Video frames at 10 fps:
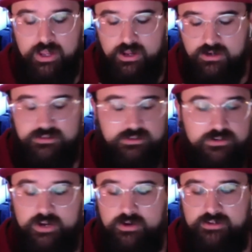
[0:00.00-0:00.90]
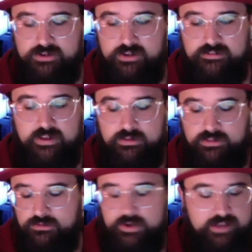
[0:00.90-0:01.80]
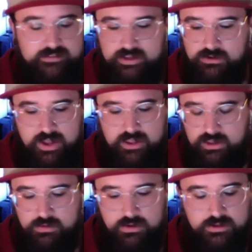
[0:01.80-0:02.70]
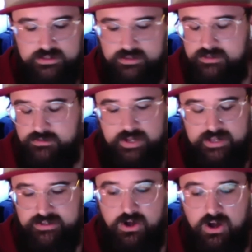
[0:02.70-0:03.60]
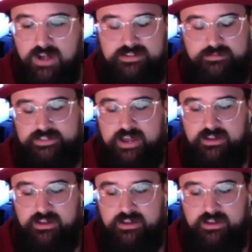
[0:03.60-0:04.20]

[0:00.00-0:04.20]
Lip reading: Here's 2 Greek restaurants. This one has like great gyros and this one has awesome salad.